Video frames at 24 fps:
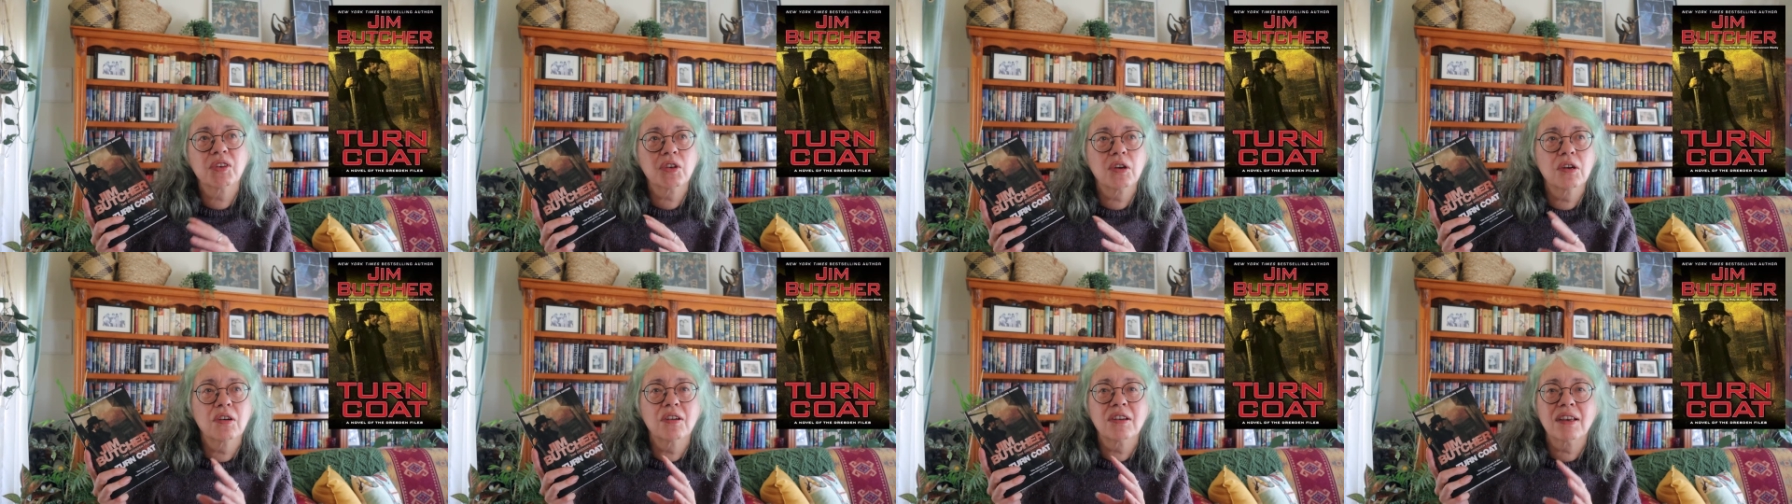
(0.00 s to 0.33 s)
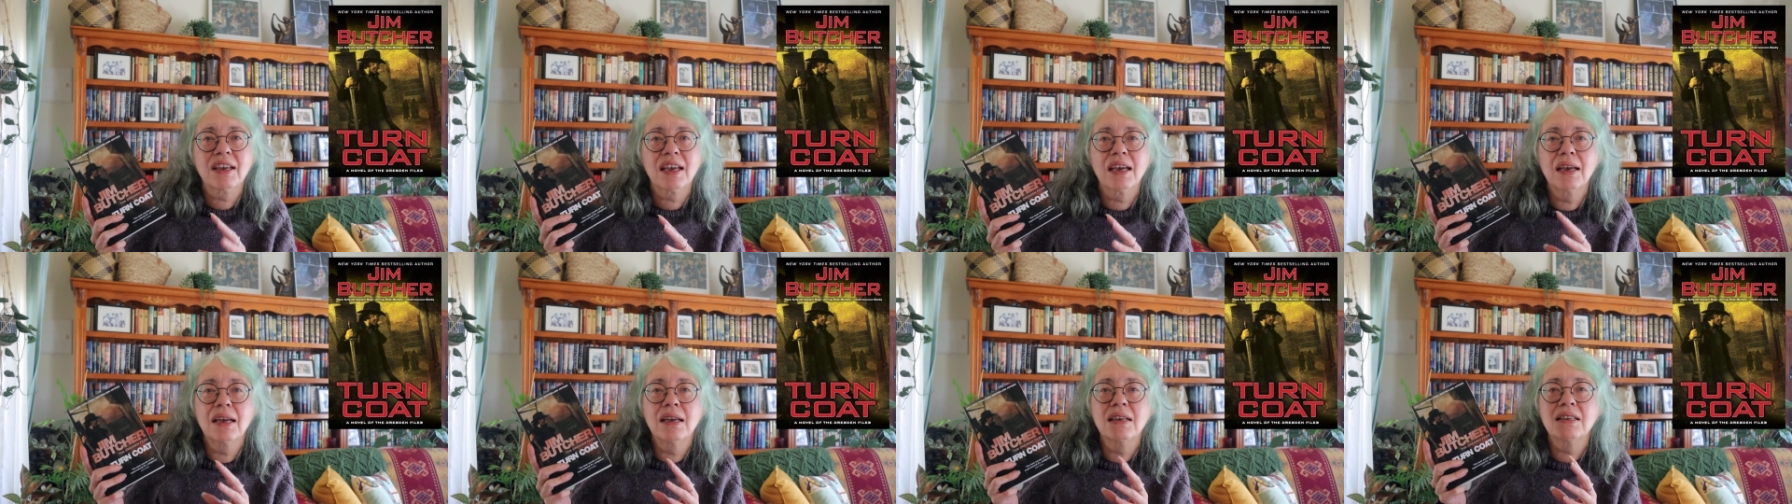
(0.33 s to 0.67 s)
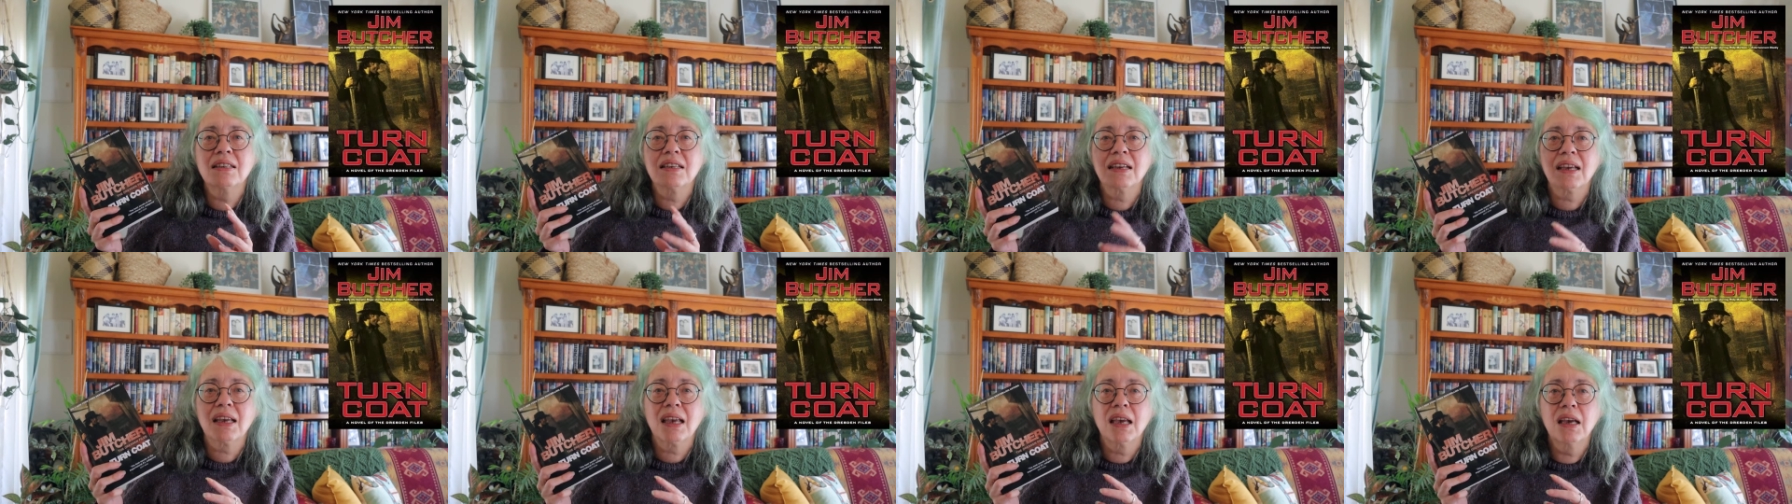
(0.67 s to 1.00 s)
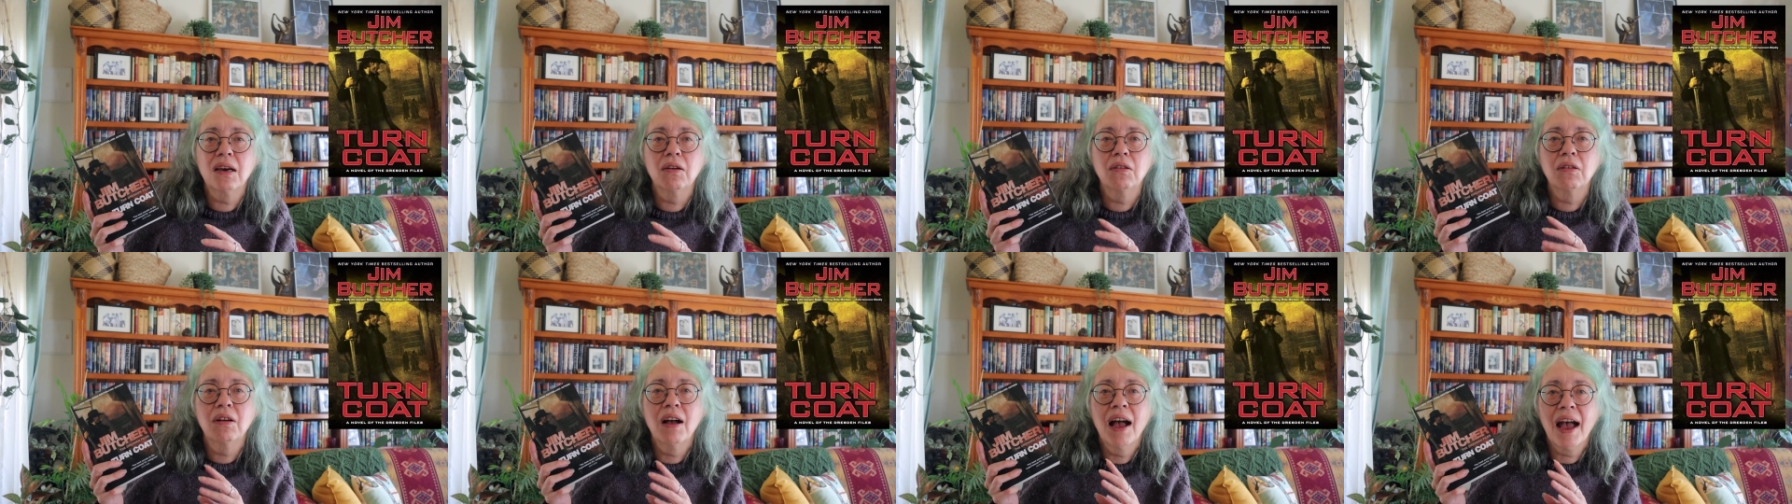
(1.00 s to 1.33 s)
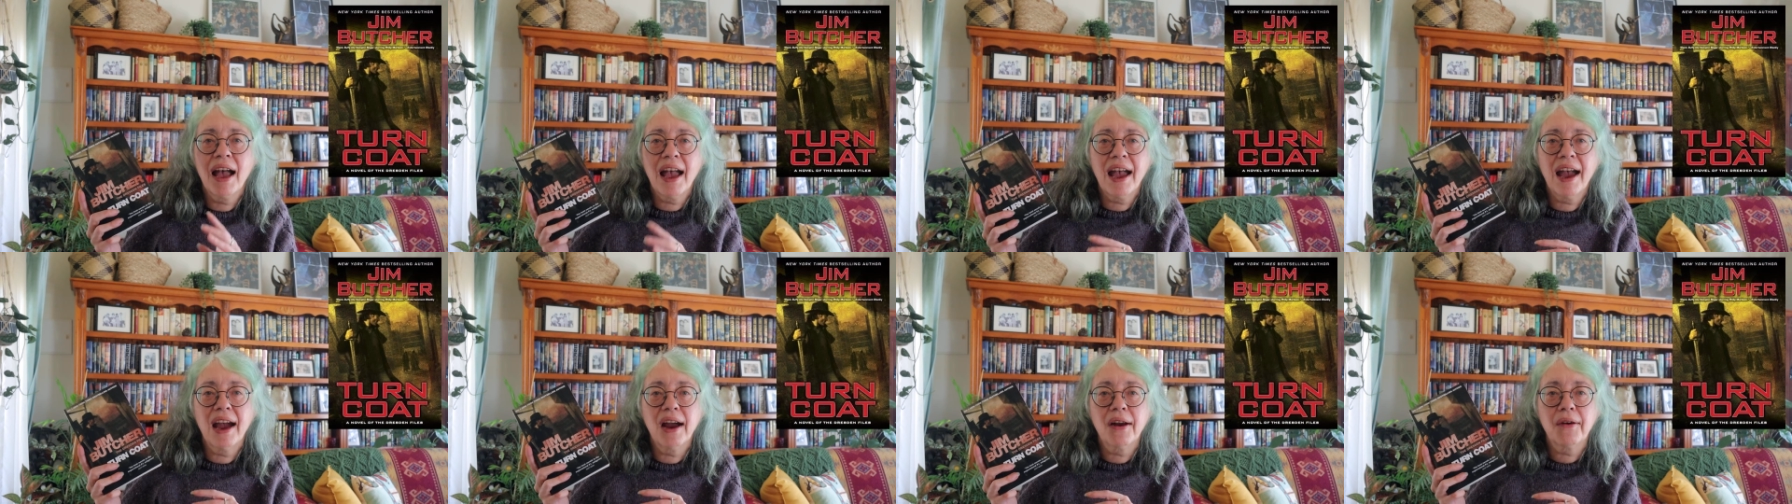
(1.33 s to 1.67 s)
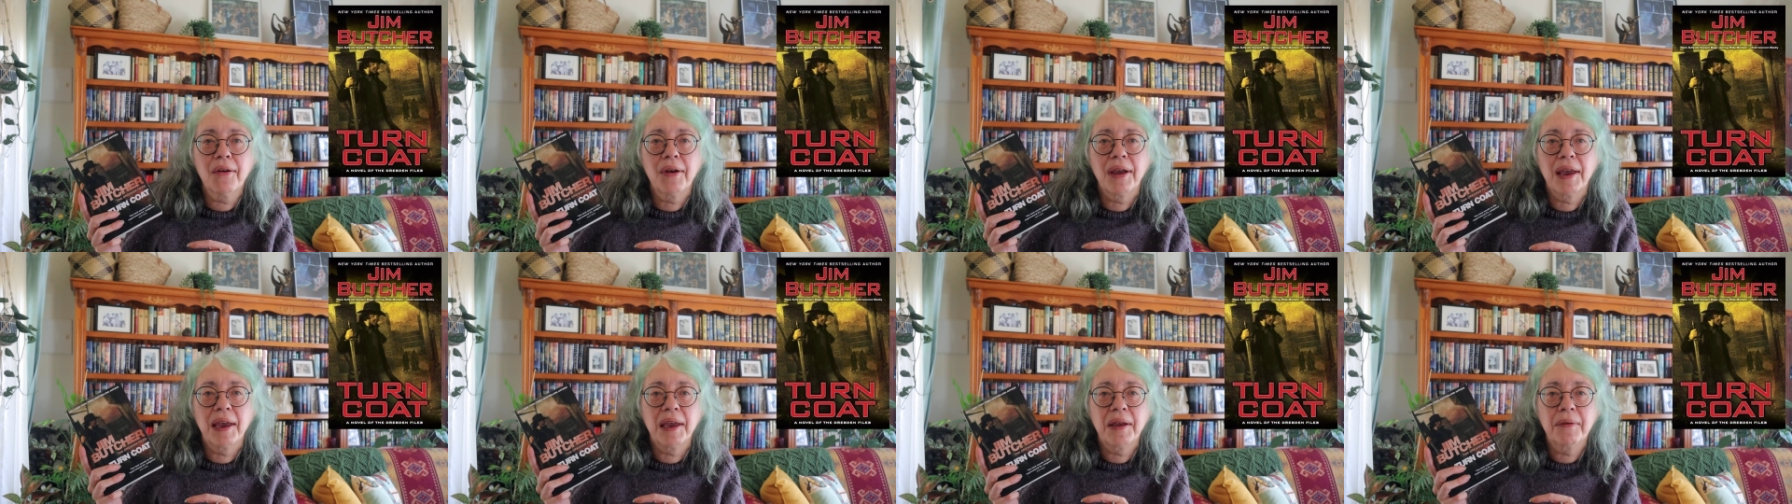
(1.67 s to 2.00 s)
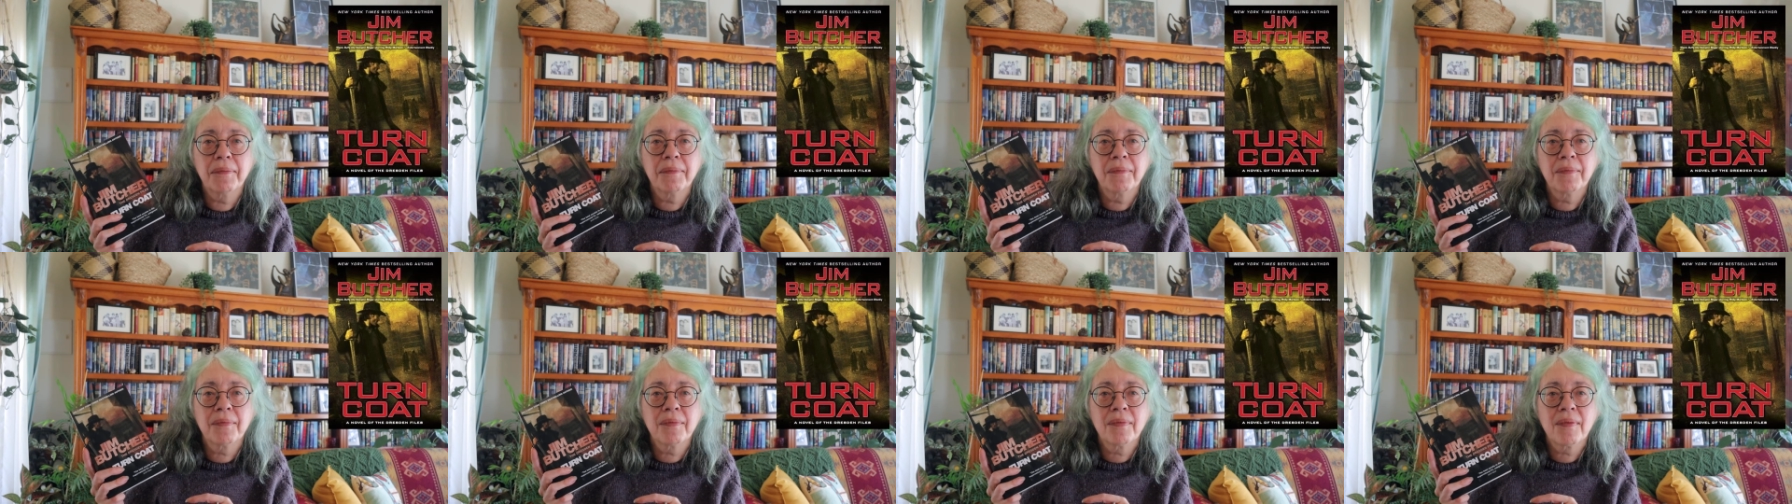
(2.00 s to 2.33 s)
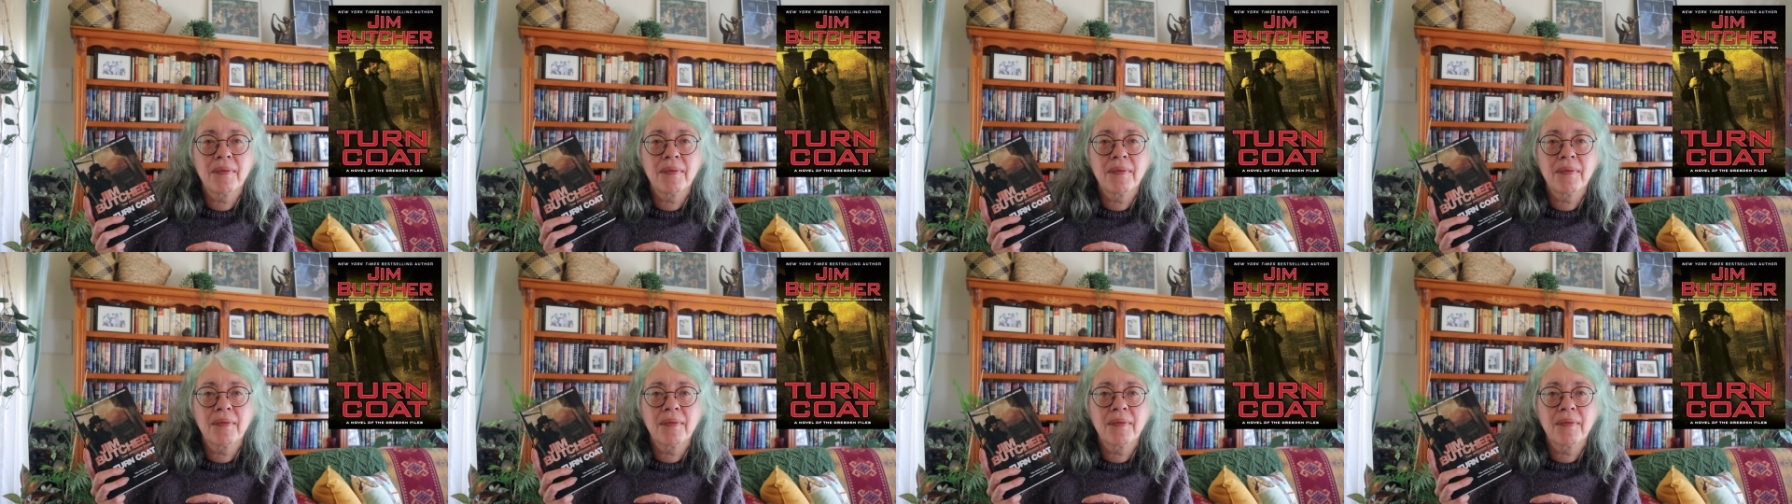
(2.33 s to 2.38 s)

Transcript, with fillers: so keen to kill Harry,